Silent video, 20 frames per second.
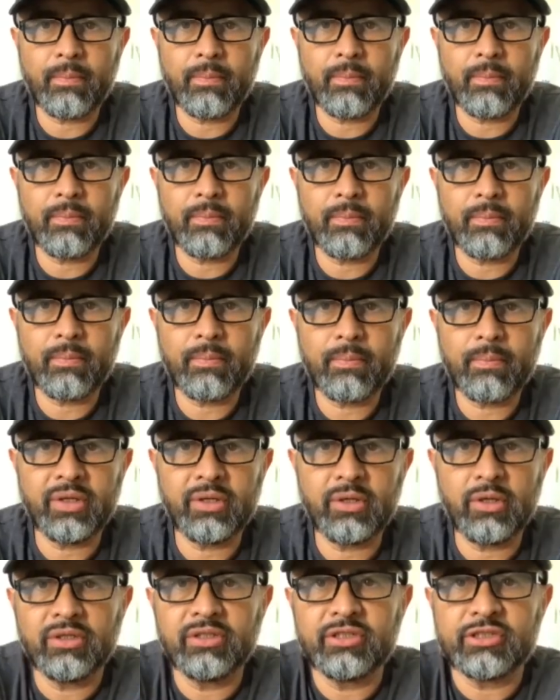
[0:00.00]
No,
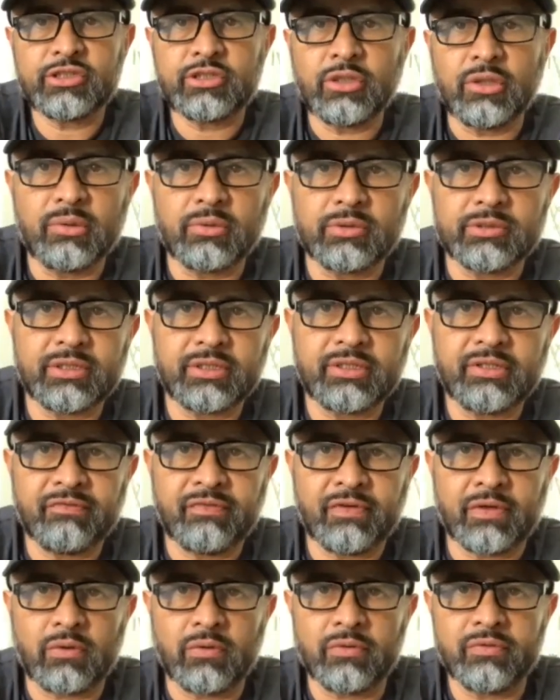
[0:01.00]
we understood it was a
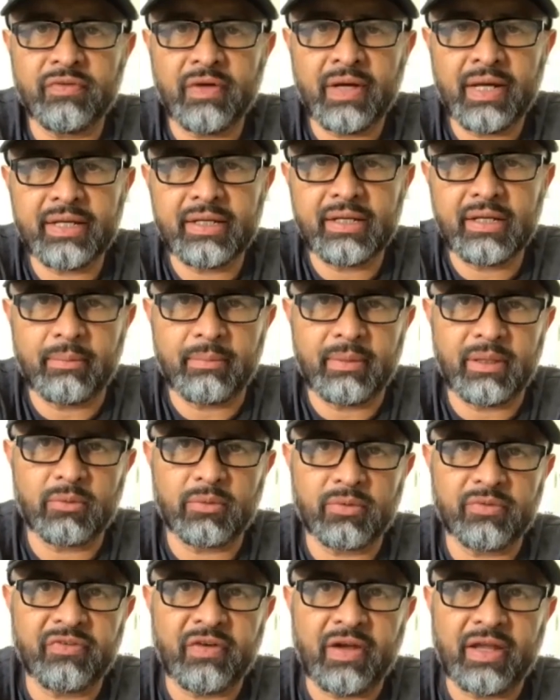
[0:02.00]
difficult fight. I mean,
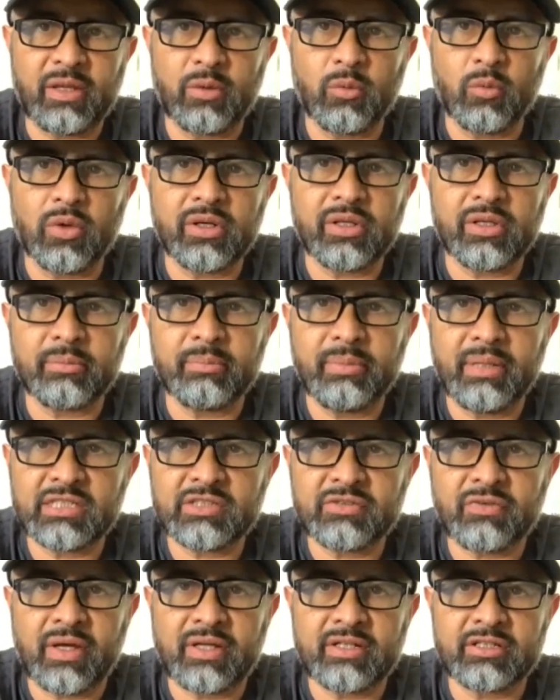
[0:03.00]
we're fighting one of the
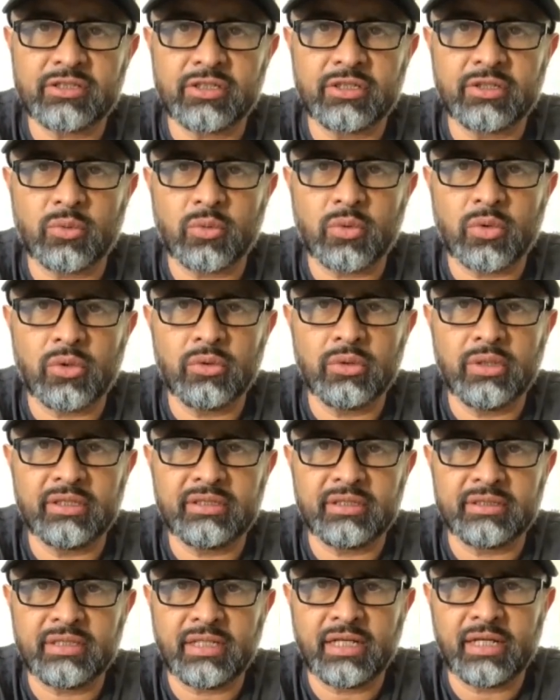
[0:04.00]
best fighters in the world at
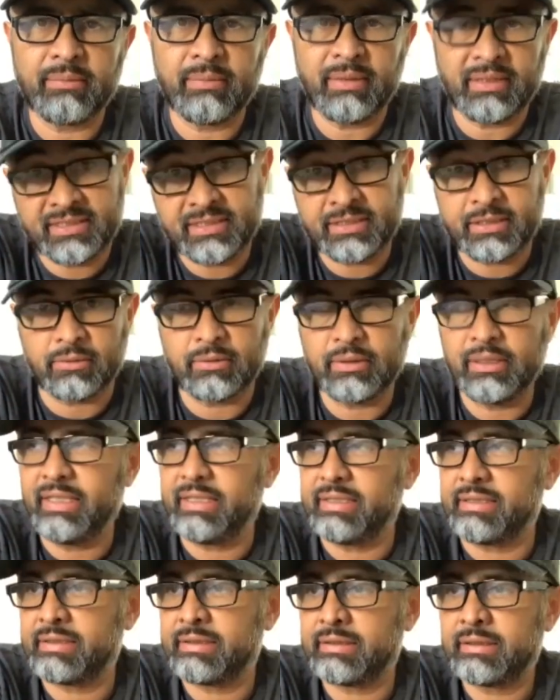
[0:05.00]
the time, and still
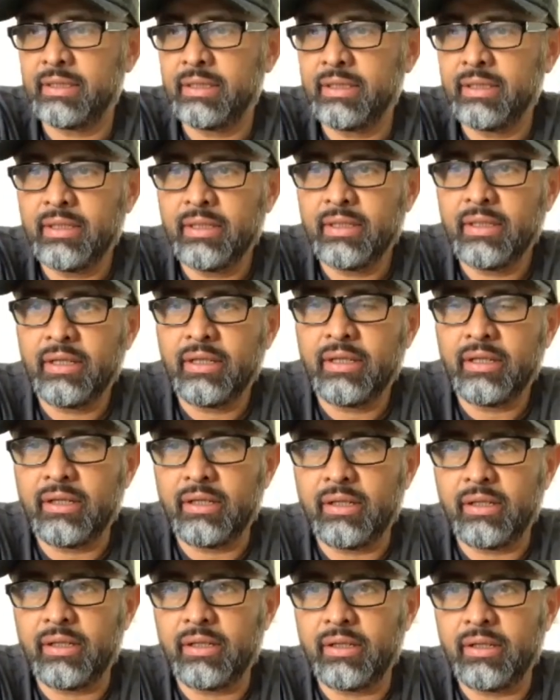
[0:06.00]
is.
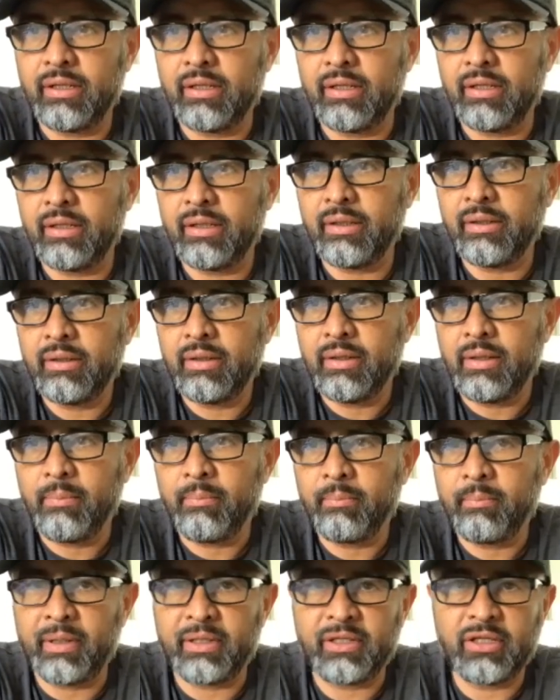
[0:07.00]

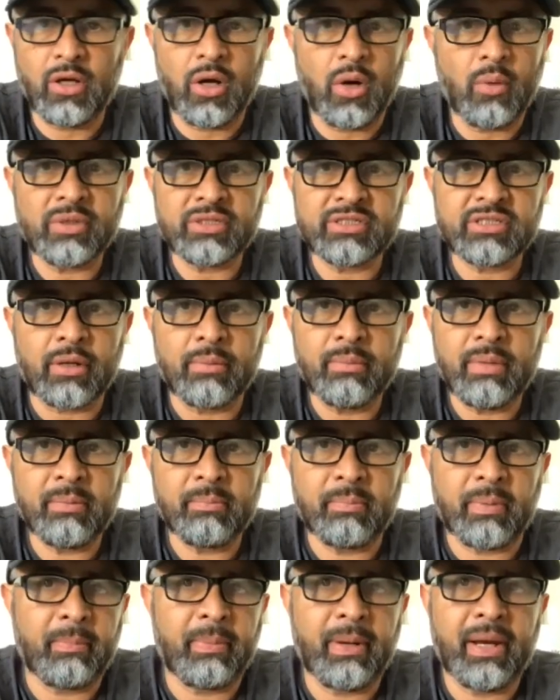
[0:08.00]
But you always come
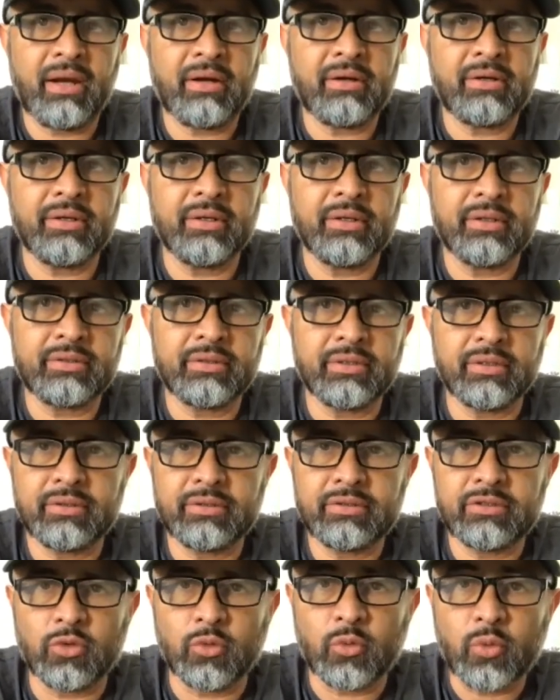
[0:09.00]
in prepared
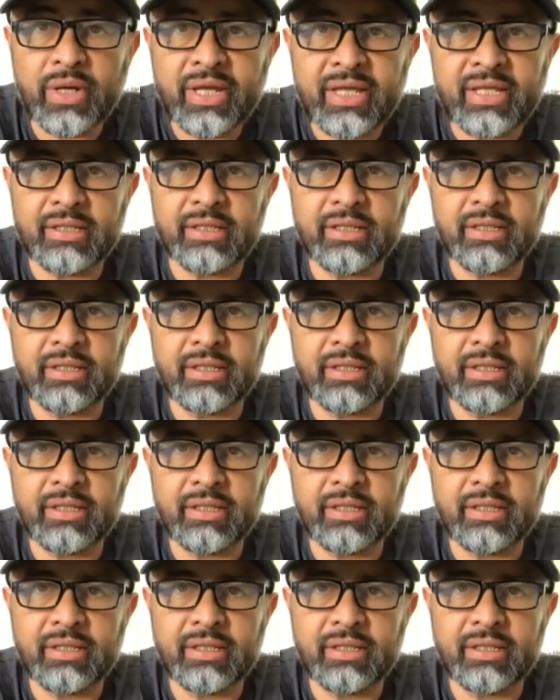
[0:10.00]
to win.